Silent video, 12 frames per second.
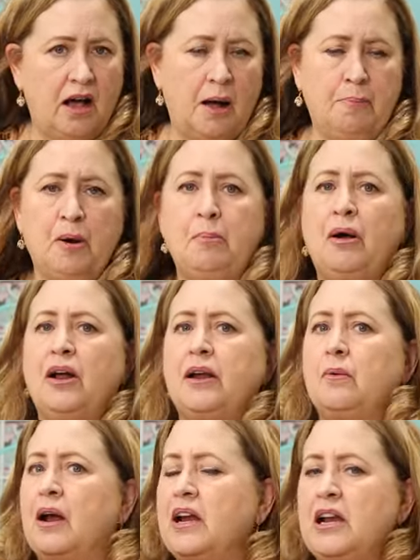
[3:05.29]
upper
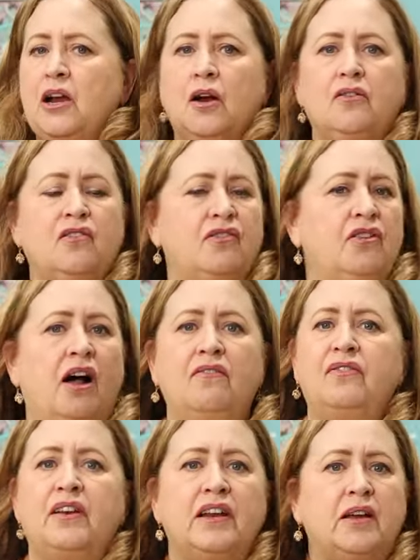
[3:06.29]
body right here just
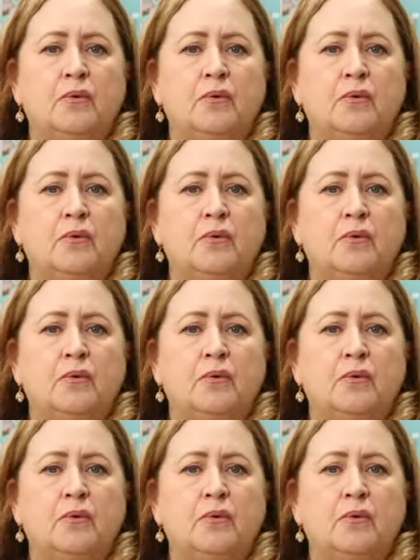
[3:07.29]
not fitting.